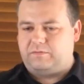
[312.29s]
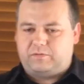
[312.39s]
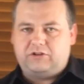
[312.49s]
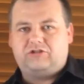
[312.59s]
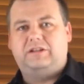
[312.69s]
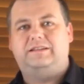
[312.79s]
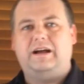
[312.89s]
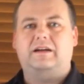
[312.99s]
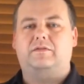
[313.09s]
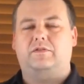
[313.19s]
Freshly
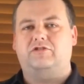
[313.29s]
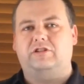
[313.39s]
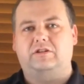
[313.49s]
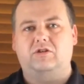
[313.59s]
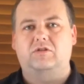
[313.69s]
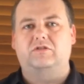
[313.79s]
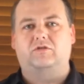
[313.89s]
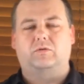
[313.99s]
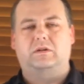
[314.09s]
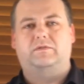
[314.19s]
dug, freshly turned
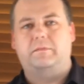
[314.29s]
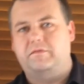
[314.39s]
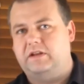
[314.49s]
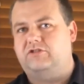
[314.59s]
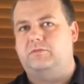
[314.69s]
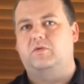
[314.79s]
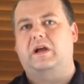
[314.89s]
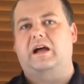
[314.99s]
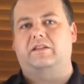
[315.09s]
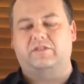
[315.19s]
soil from a vegetable
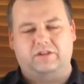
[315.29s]
garden.